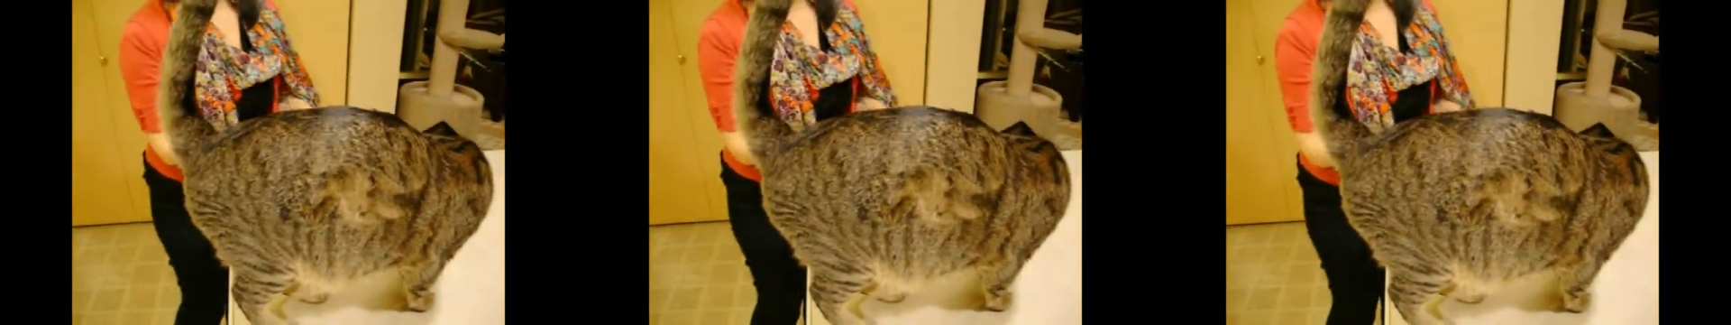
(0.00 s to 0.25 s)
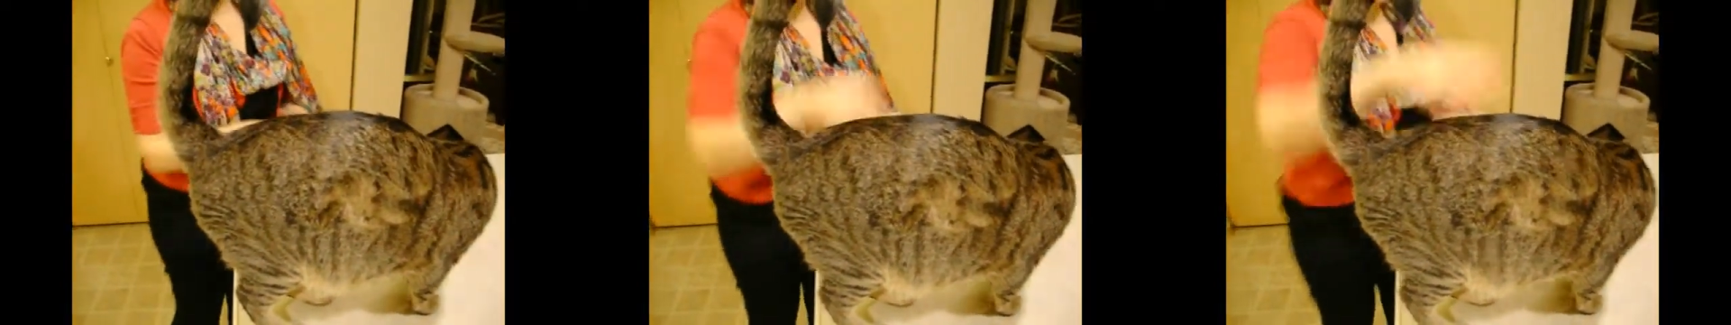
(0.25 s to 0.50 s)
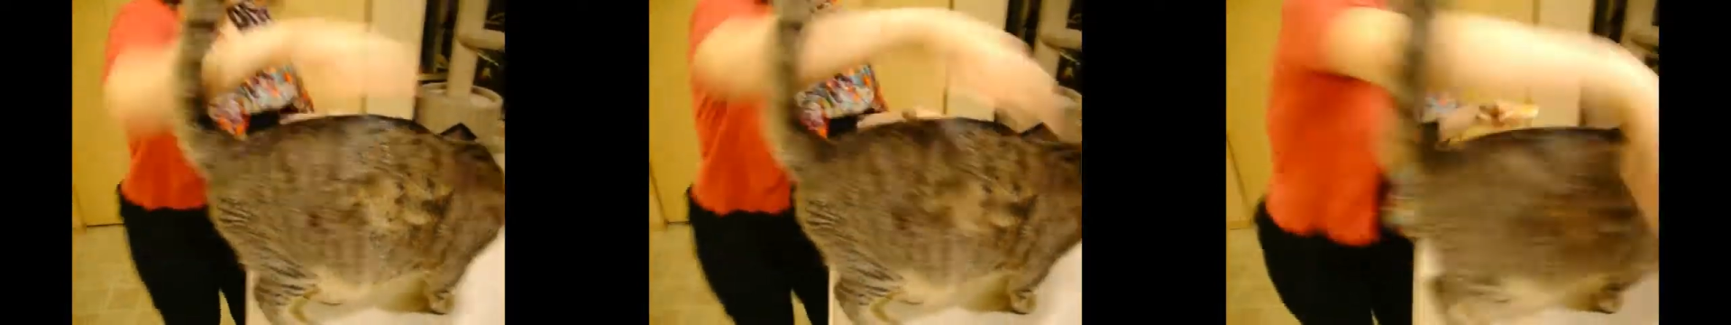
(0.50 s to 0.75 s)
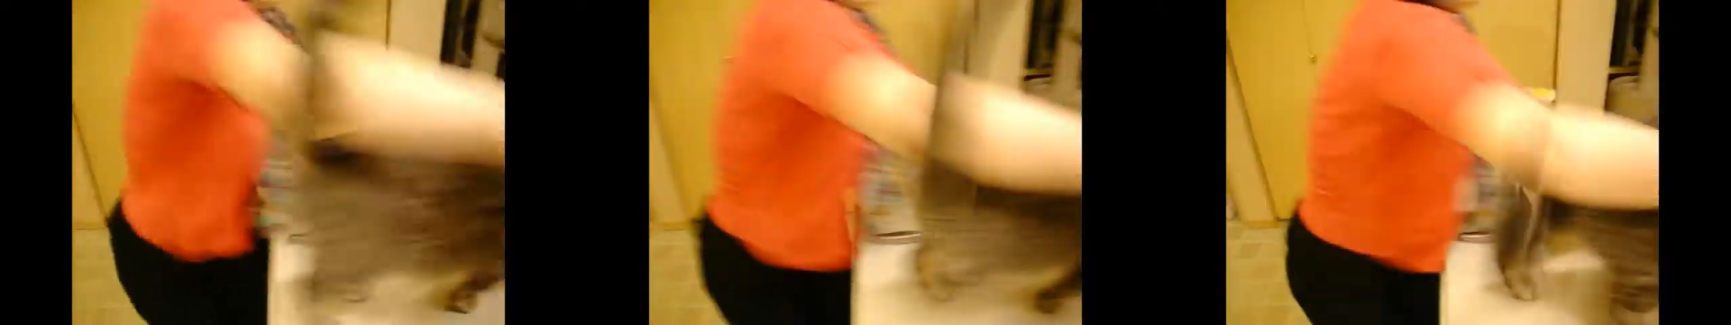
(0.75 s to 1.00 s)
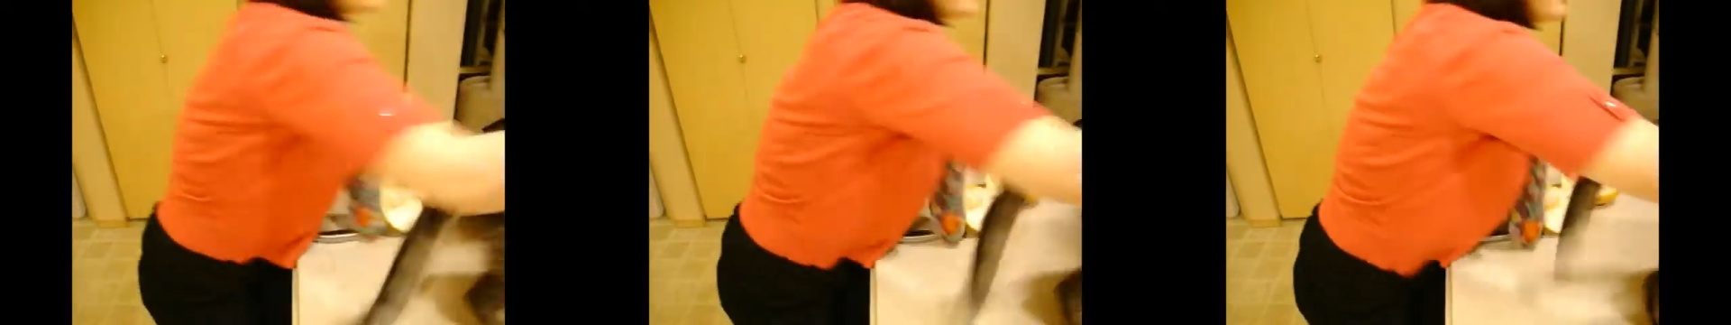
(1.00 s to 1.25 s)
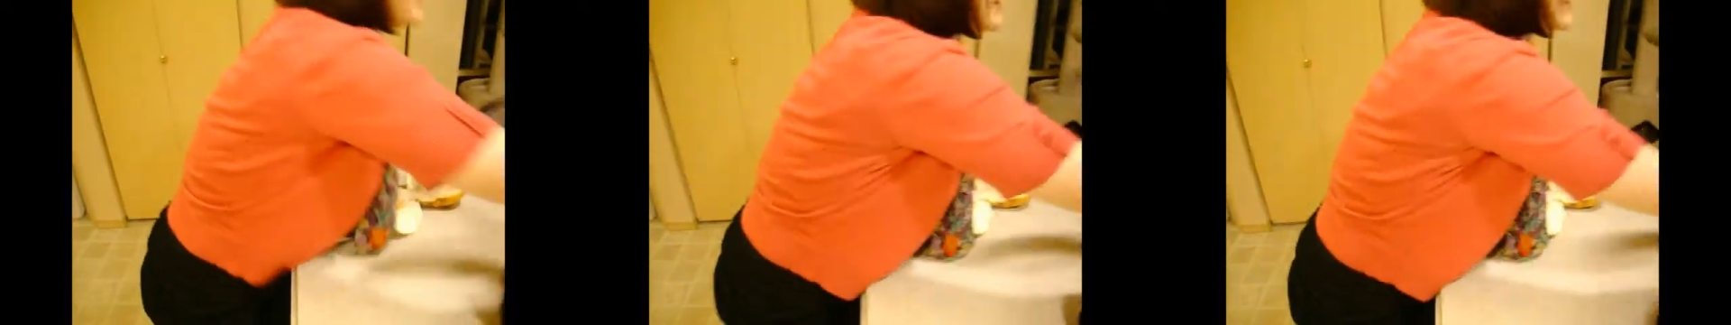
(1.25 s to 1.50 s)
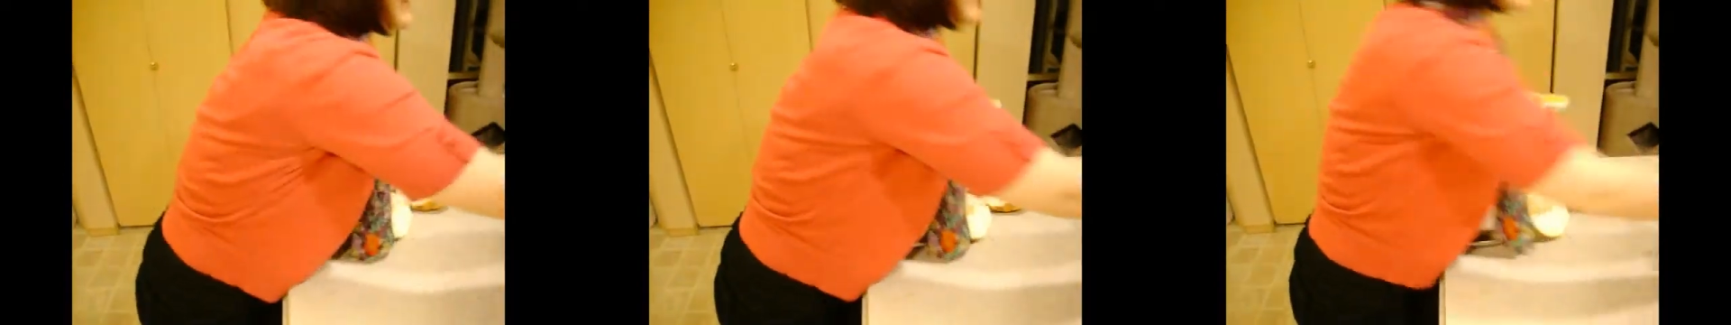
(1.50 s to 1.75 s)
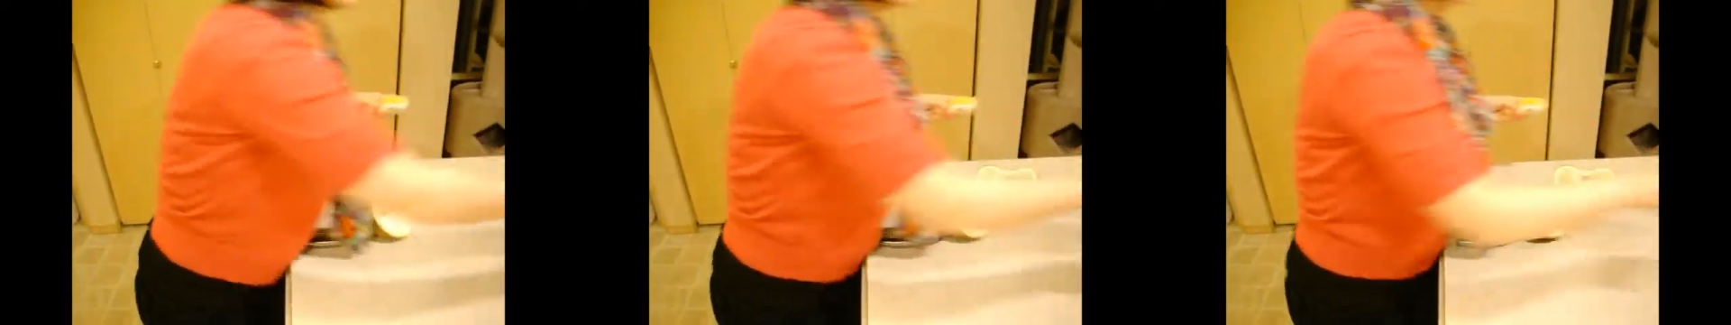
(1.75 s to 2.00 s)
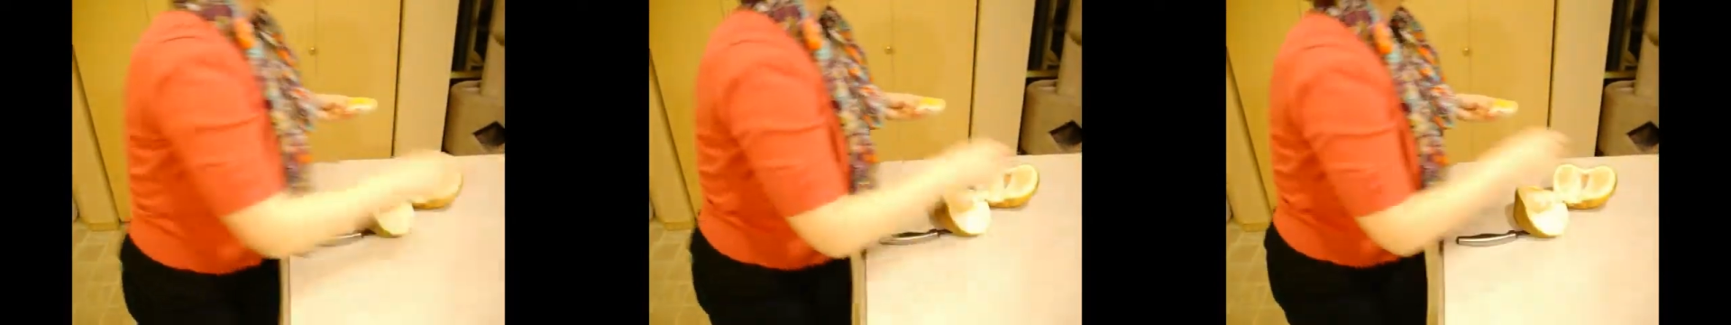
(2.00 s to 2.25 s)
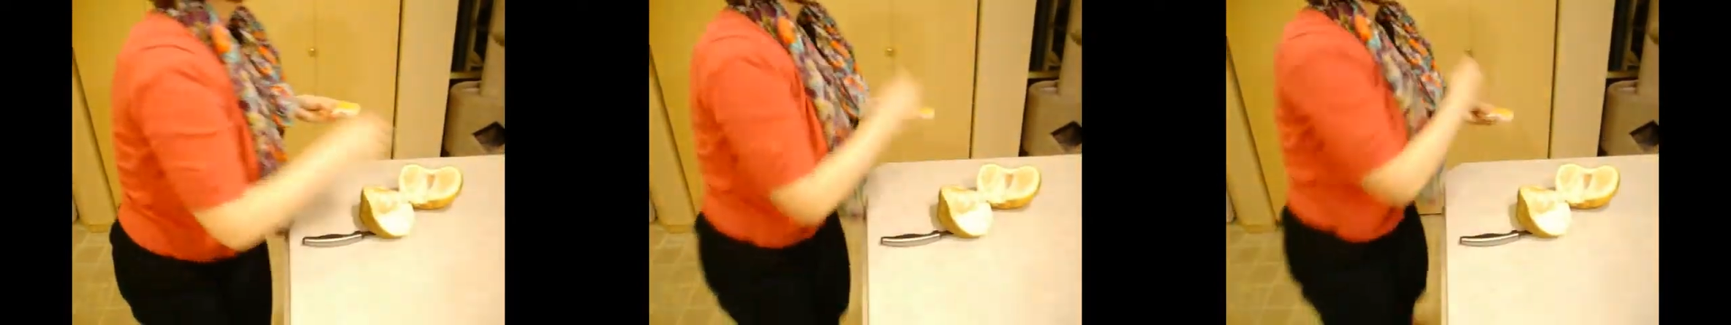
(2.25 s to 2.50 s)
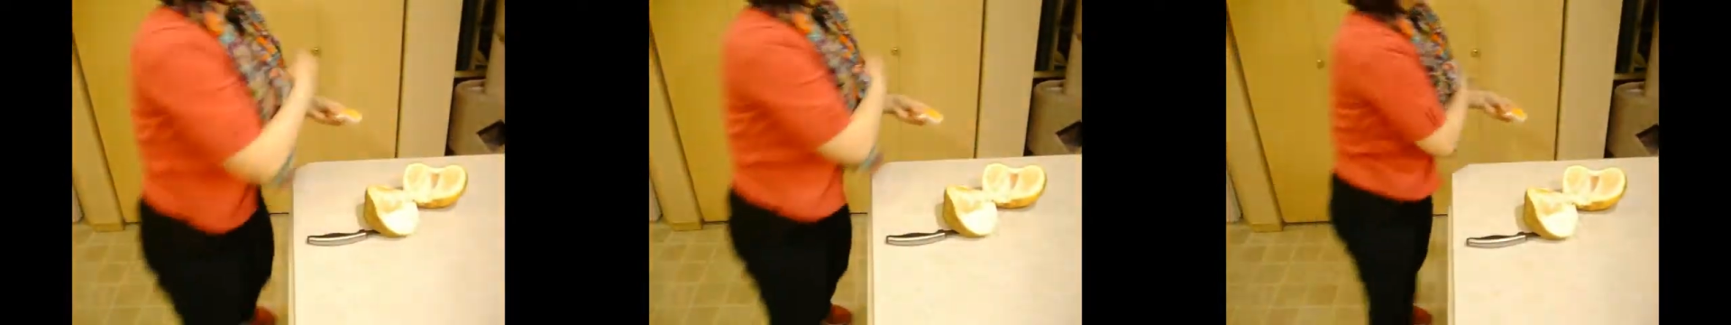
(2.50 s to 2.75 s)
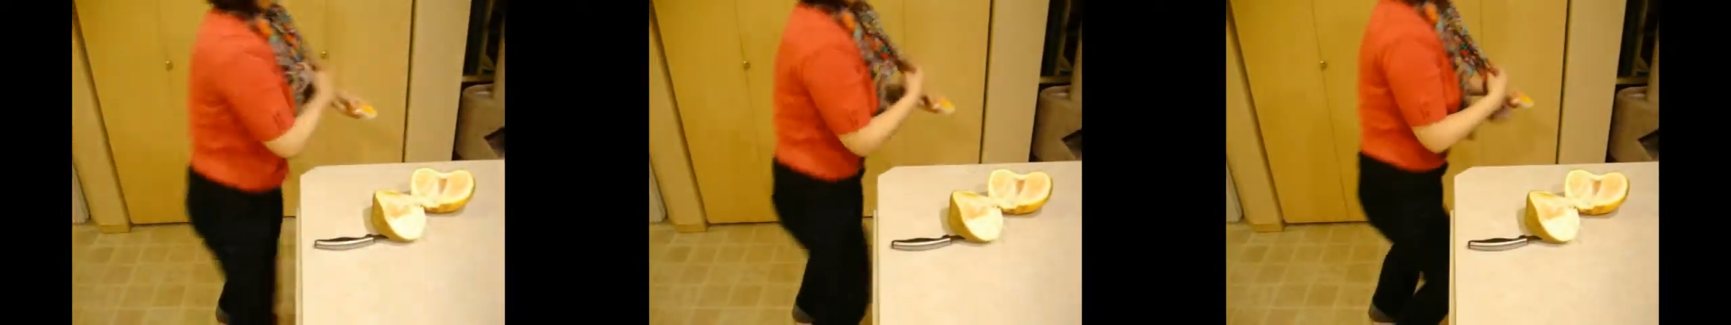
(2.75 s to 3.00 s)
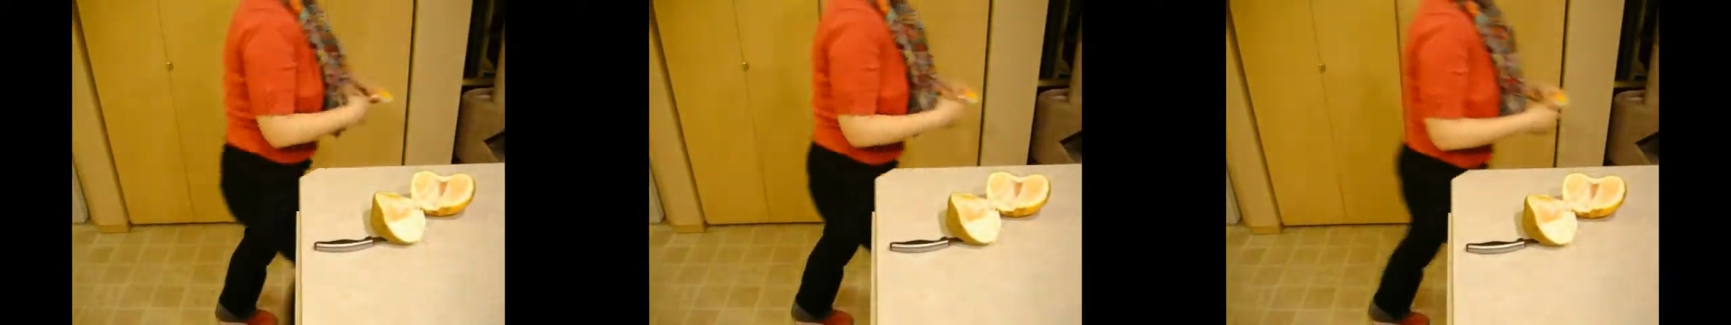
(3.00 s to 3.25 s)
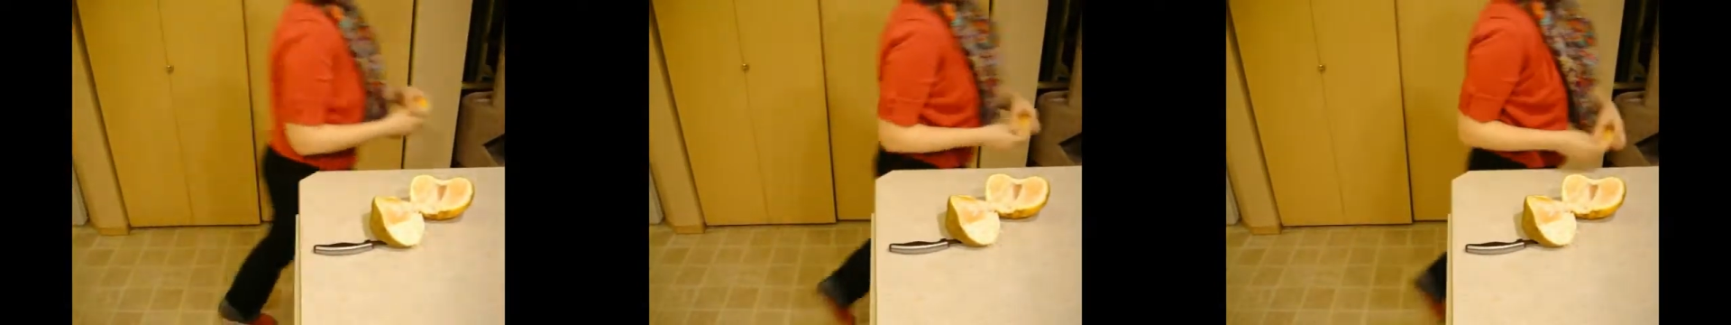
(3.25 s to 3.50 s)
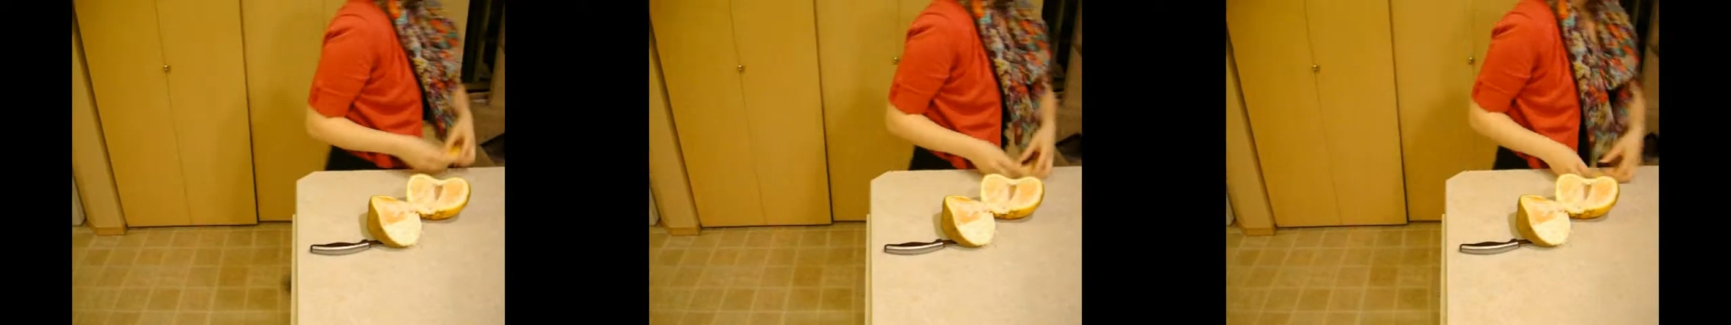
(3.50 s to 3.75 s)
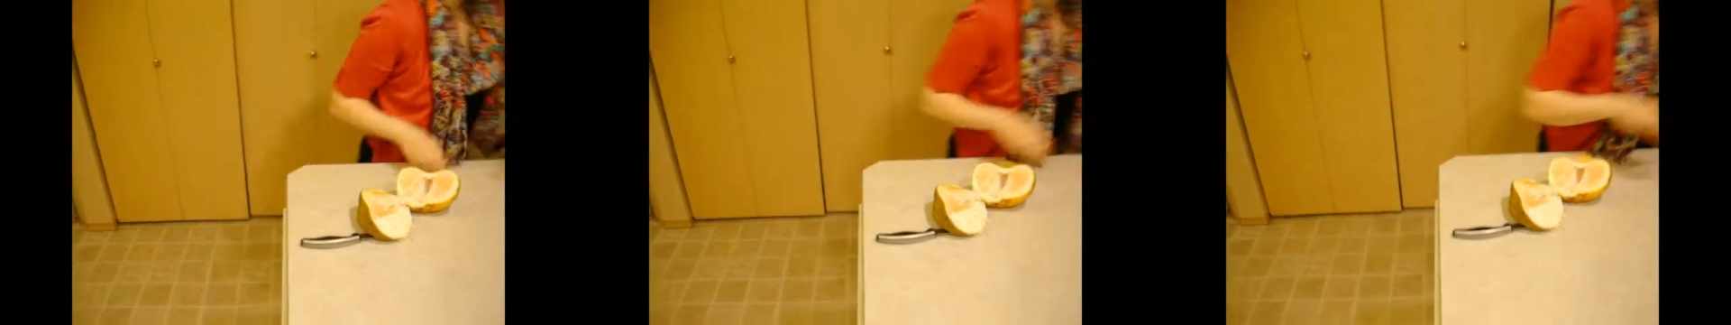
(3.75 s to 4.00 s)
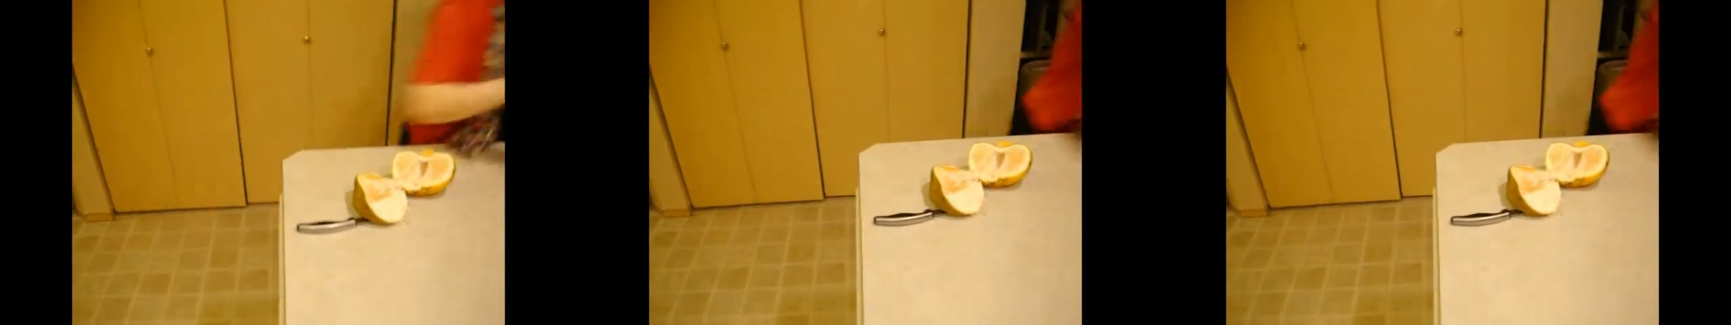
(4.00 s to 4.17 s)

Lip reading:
(no speaker visible)